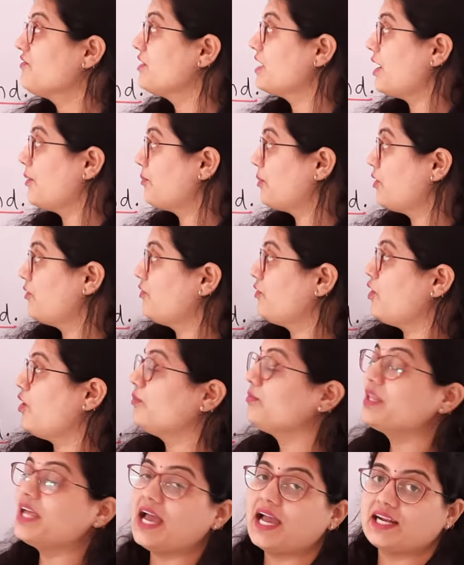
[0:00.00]
We have
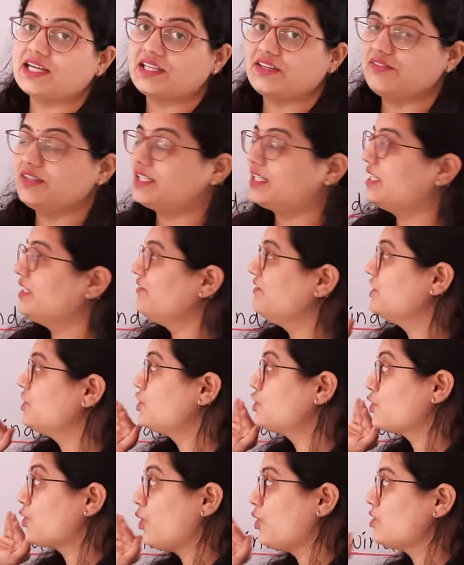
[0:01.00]
performed the activity which
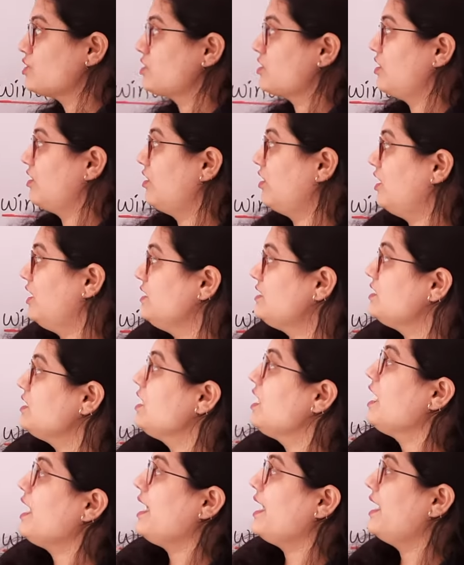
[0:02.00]
shows us
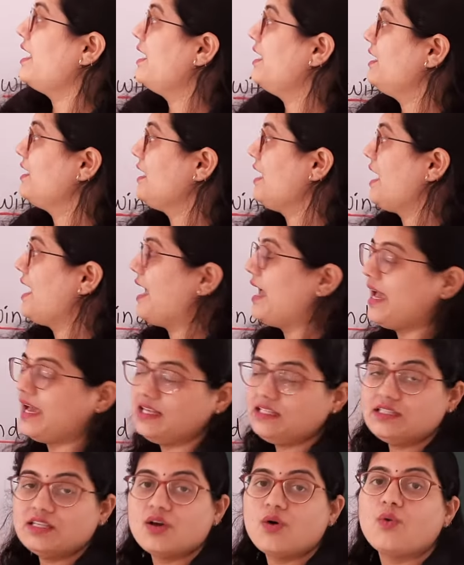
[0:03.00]
air
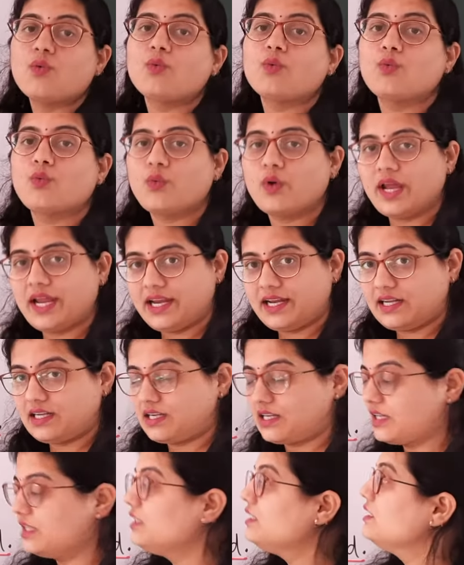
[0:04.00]
has
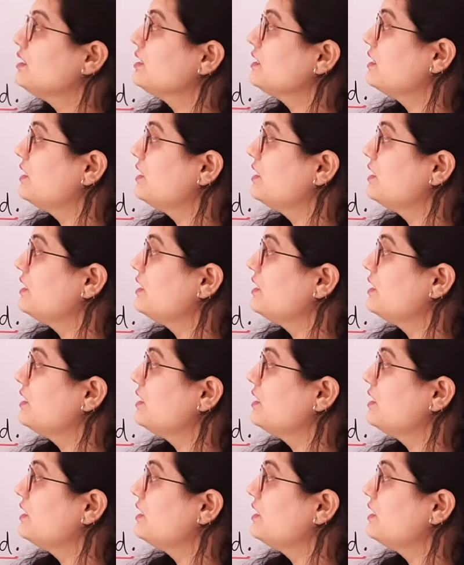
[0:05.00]
wet.